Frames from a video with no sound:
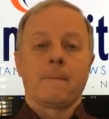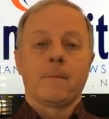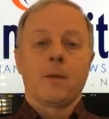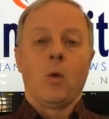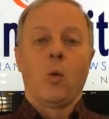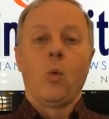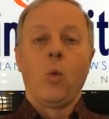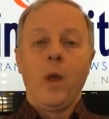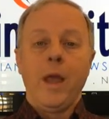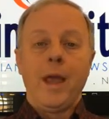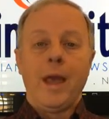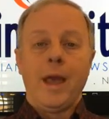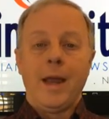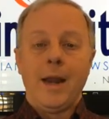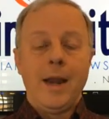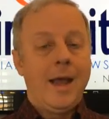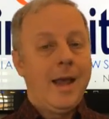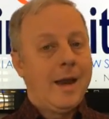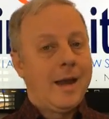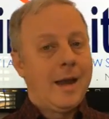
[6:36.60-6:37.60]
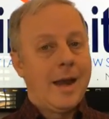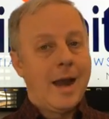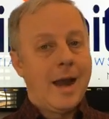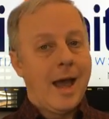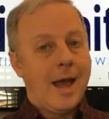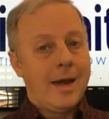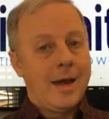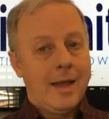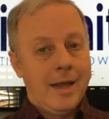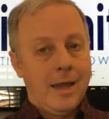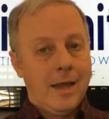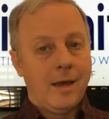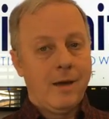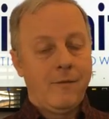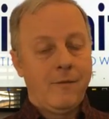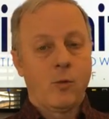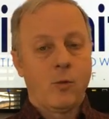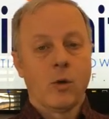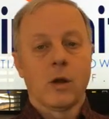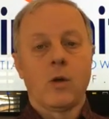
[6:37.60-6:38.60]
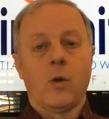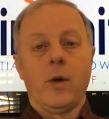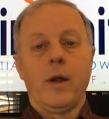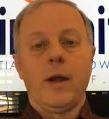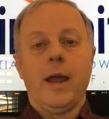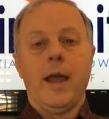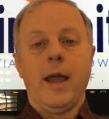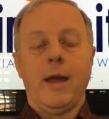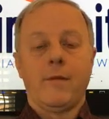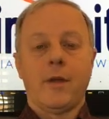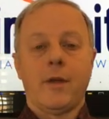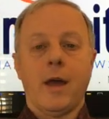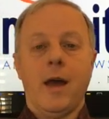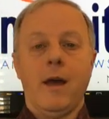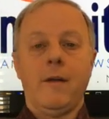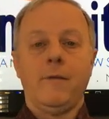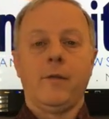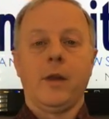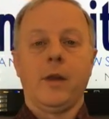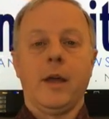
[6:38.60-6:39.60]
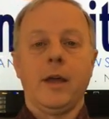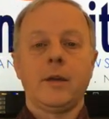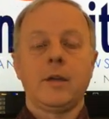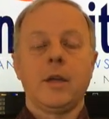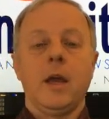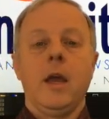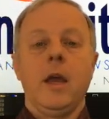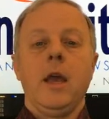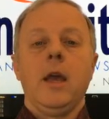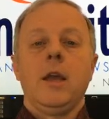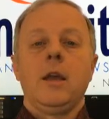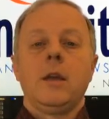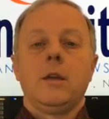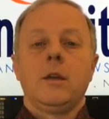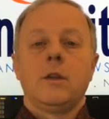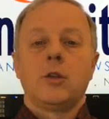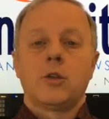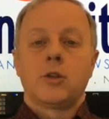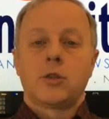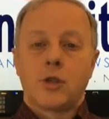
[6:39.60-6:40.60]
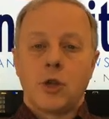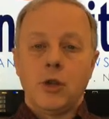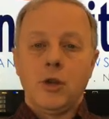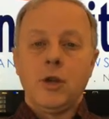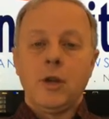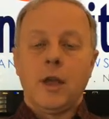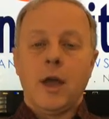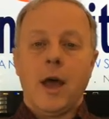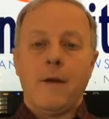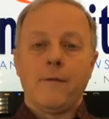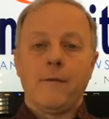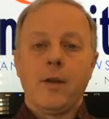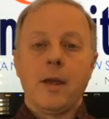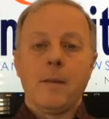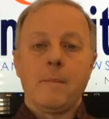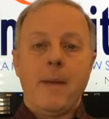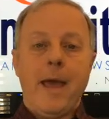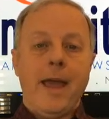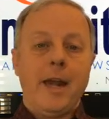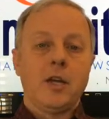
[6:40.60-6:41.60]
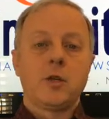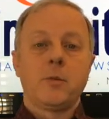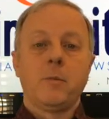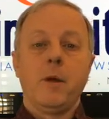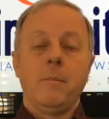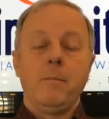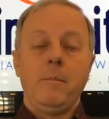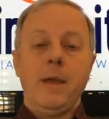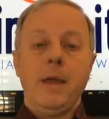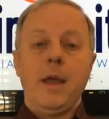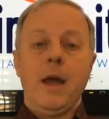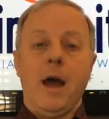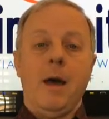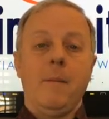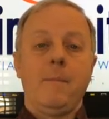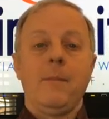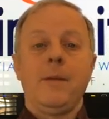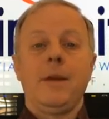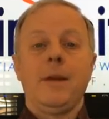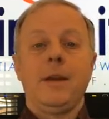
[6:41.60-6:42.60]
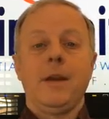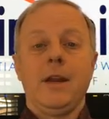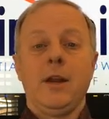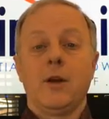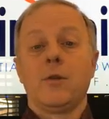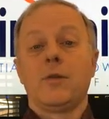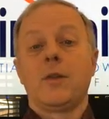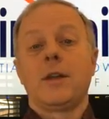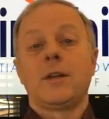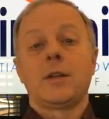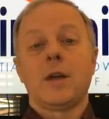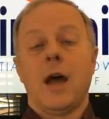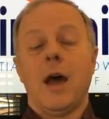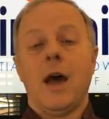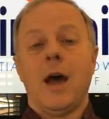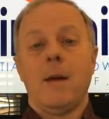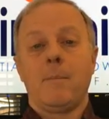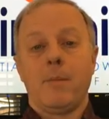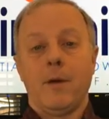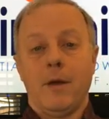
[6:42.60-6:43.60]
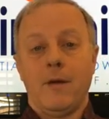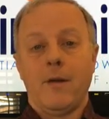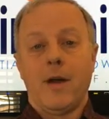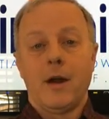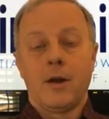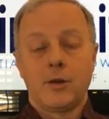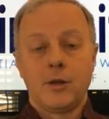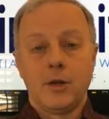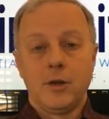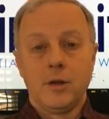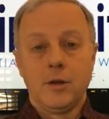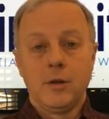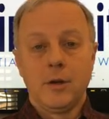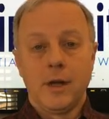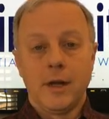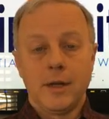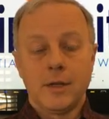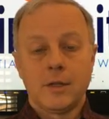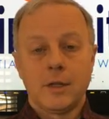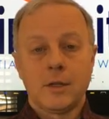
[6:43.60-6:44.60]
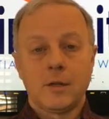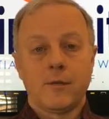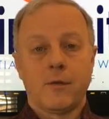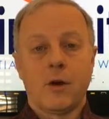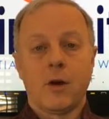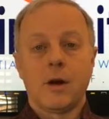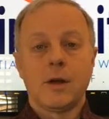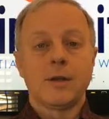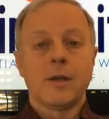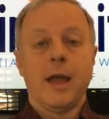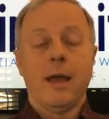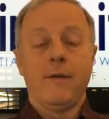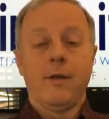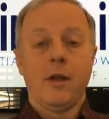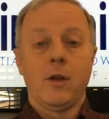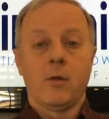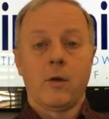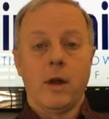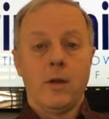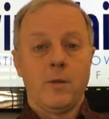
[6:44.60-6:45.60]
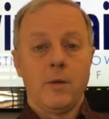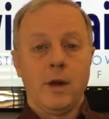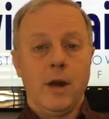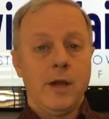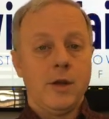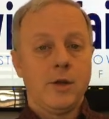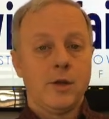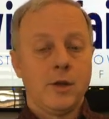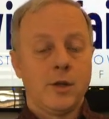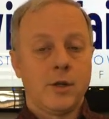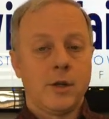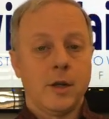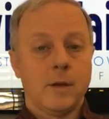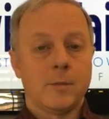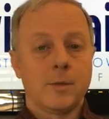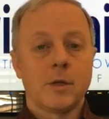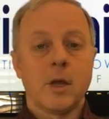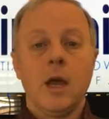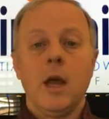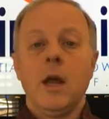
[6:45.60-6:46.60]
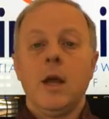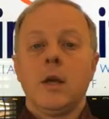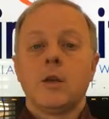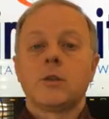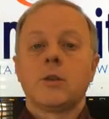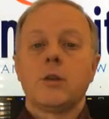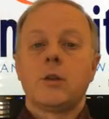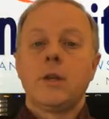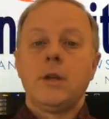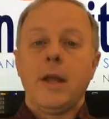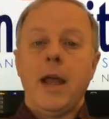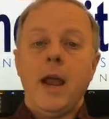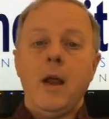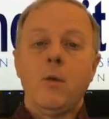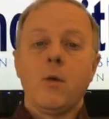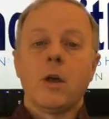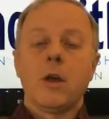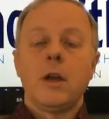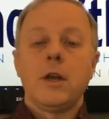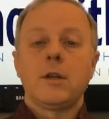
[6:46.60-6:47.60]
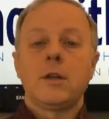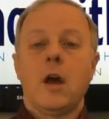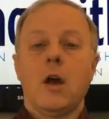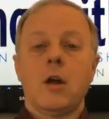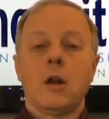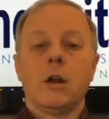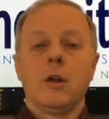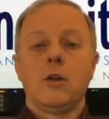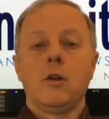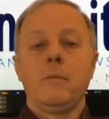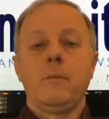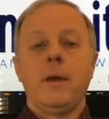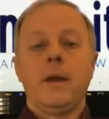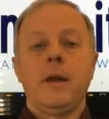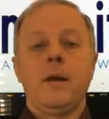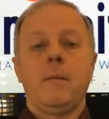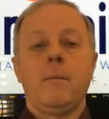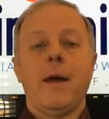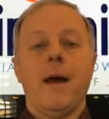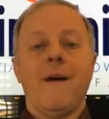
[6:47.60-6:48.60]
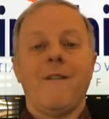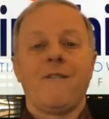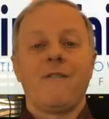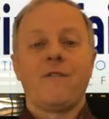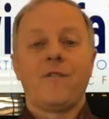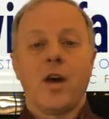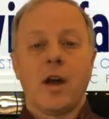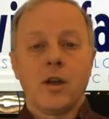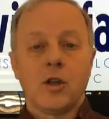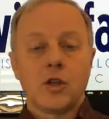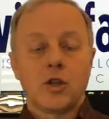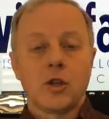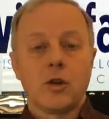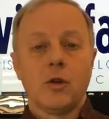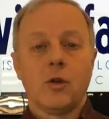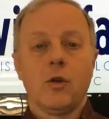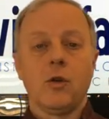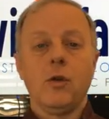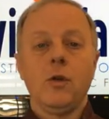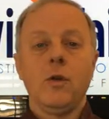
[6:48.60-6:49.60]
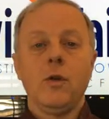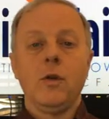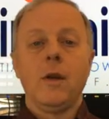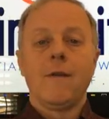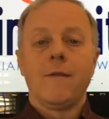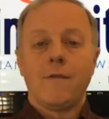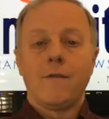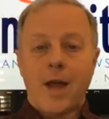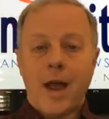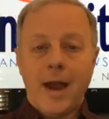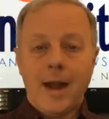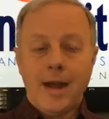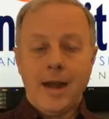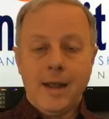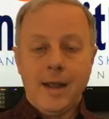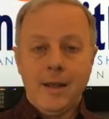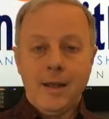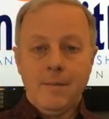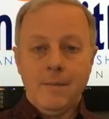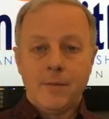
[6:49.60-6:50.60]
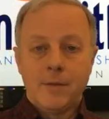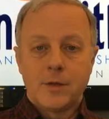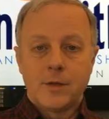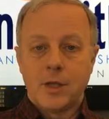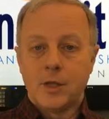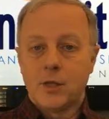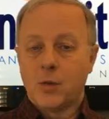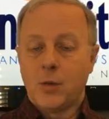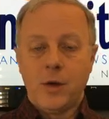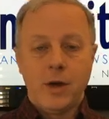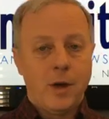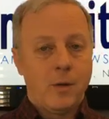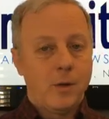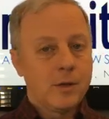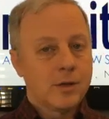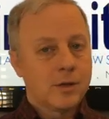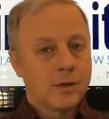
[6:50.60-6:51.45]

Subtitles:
when, not if, we're going to have conflict, shouldn't conflict management be up near the top of our to-do list as far as having great relationships? So today we're going to talk a little bit about functional fighting, since we know it's,